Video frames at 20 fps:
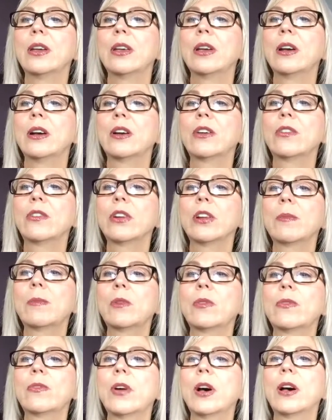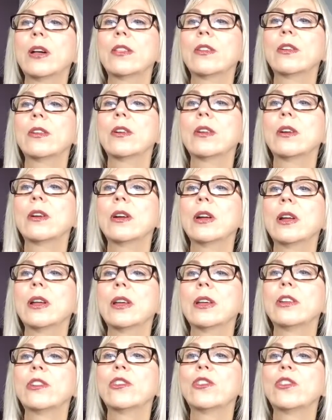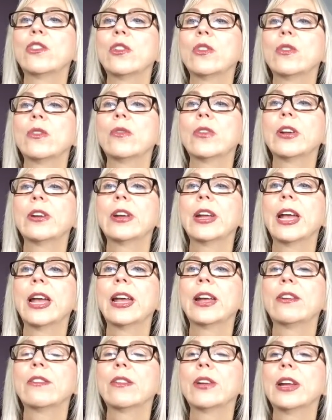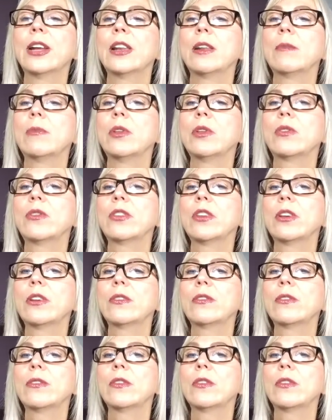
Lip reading: Incredible father issue, very angry and abusive.